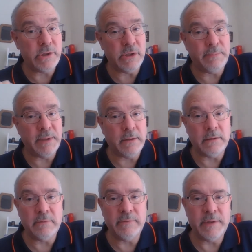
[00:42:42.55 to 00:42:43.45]
jumping all
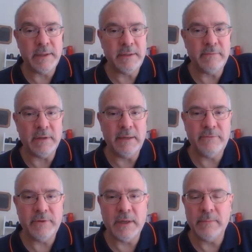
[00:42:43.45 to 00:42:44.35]
over the idea of
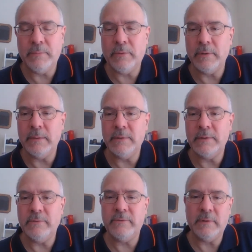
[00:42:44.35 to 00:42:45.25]
lifetime appointments